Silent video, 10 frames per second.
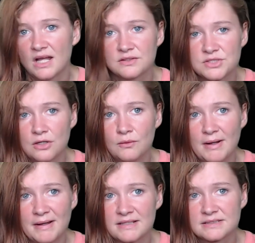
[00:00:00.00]
And so
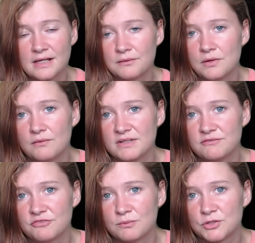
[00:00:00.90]
I guess, I don't know, they
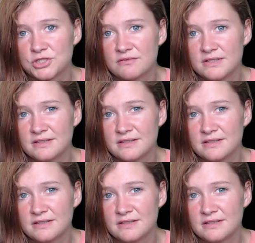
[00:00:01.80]
didn't think much of it.